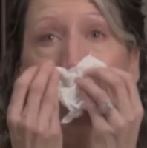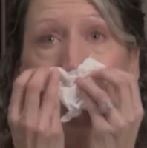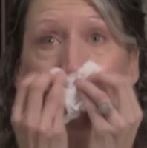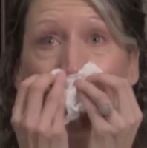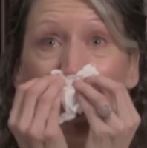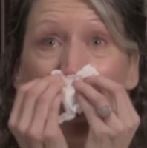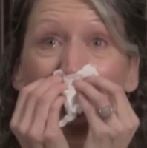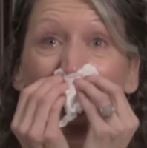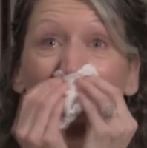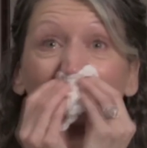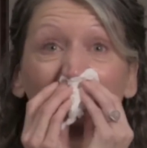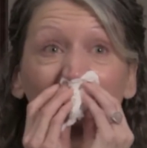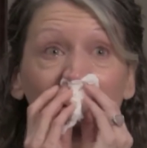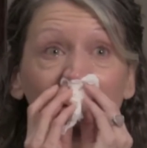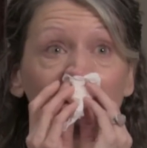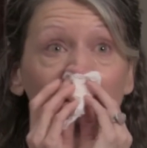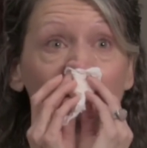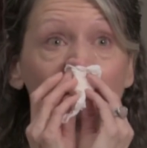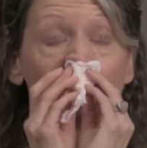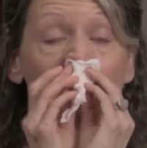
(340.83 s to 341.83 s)
They had
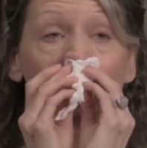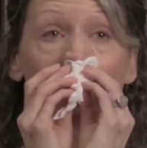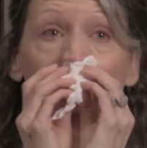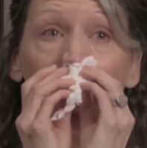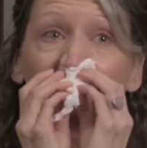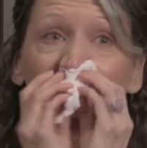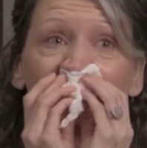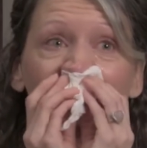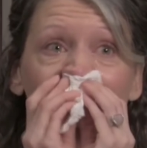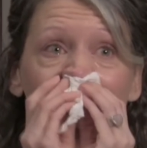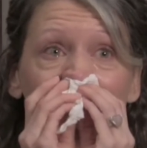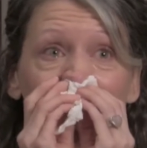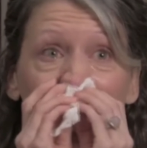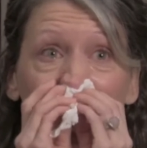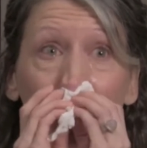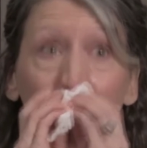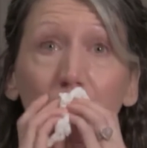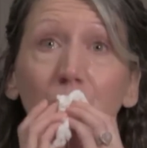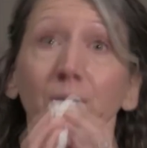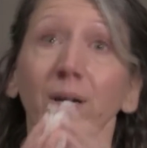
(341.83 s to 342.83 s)
all that
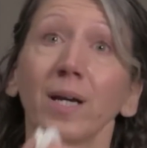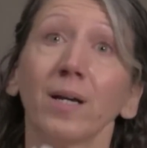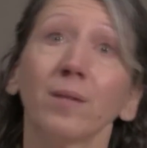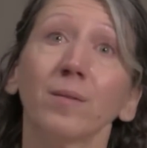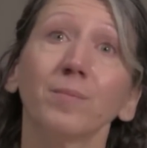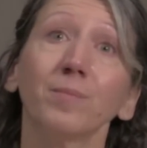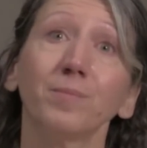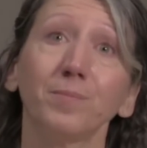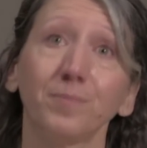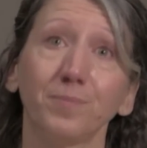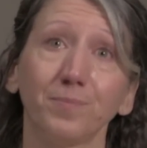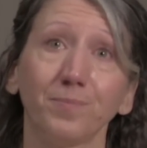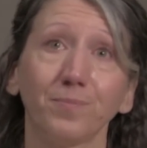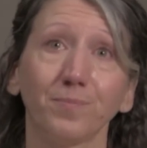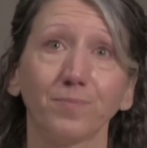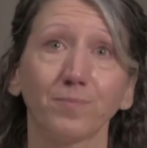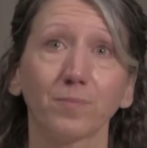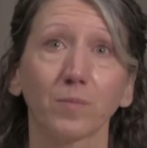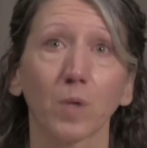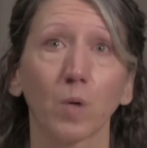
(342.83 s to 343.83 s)
filtering
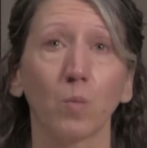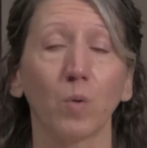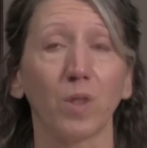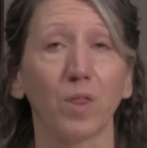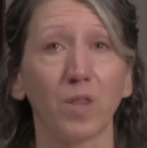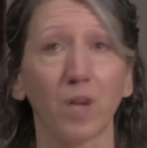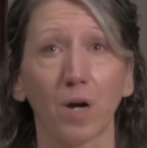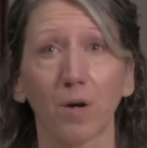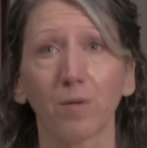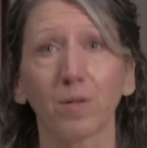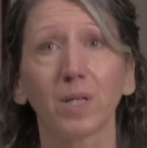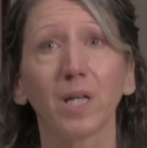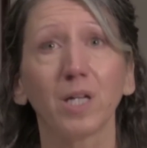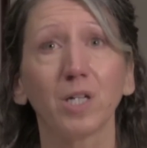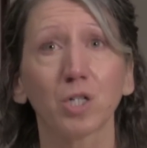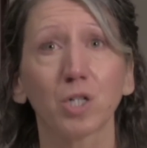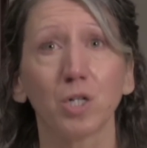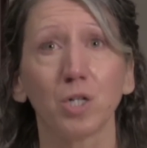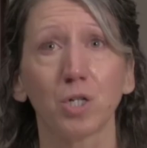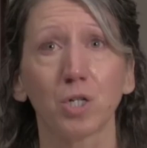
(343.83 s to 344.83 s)
with their
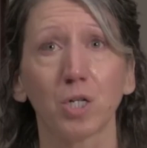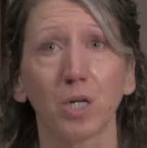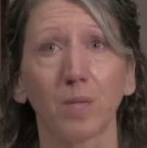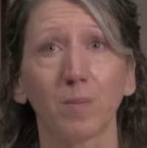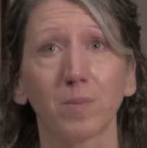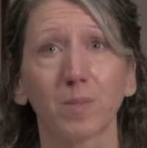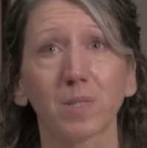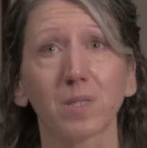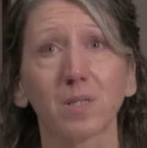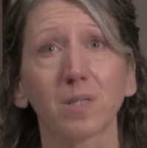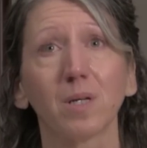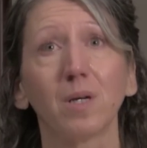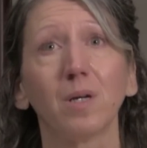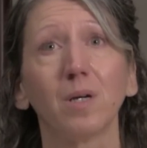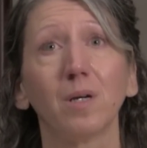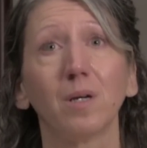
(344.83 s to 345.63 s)
relationships